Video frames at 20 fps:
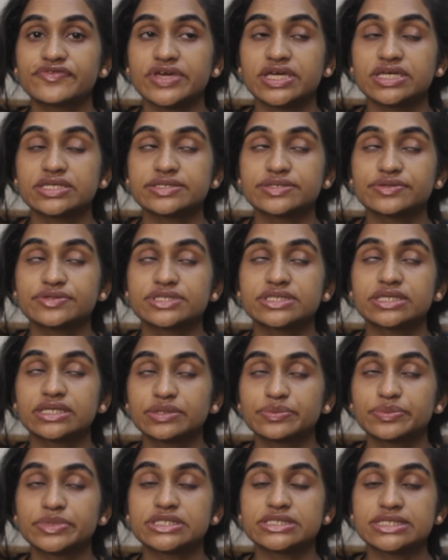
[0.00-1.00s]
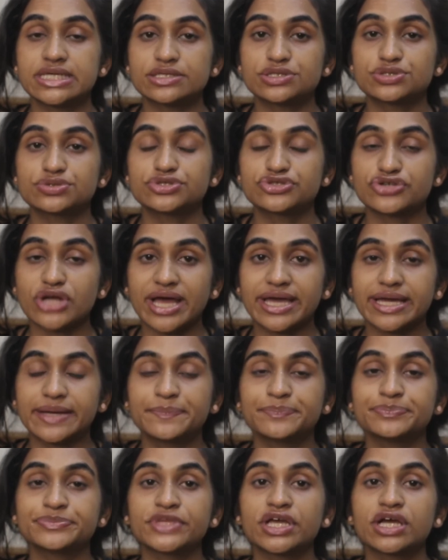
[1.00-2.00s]
face. Your skin will tend to dry.
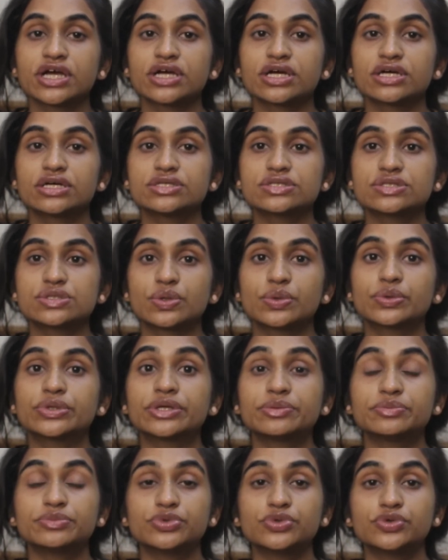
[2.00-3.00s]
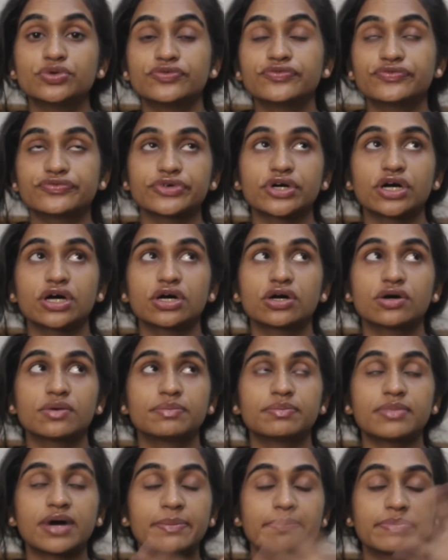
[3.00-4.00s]
So
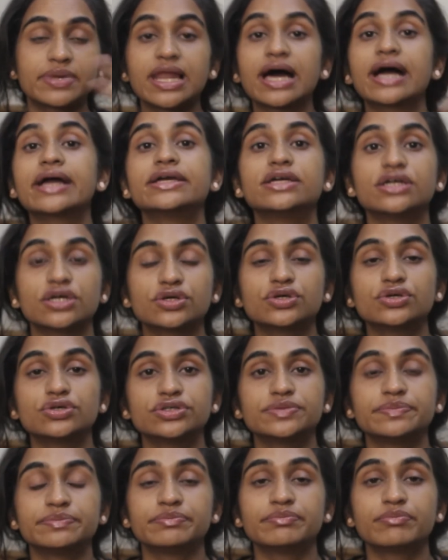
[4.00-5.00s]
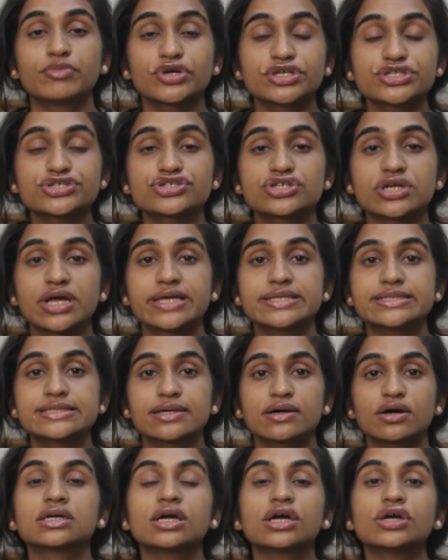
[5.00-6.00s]
apply a good
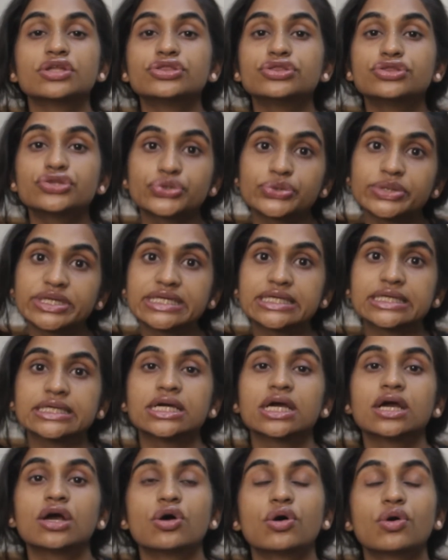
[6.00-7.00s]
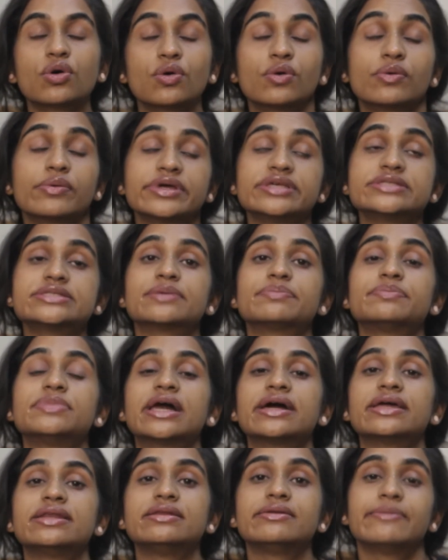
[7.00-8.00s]
moisturizer. 3, always
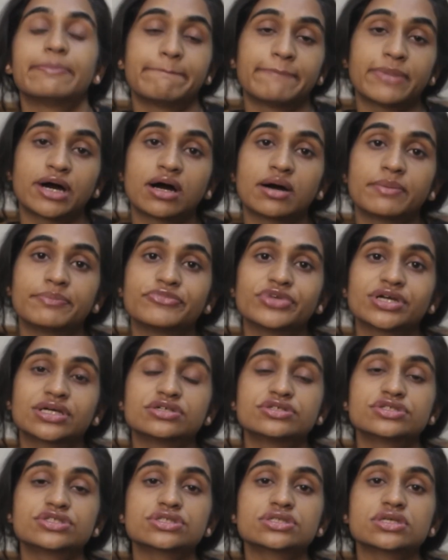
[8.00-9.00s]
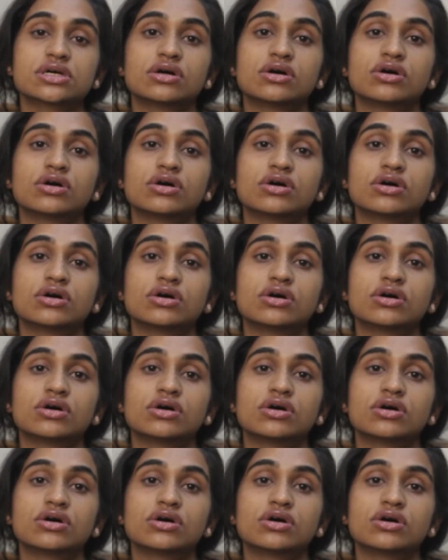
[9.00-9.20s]
apply lip balm, because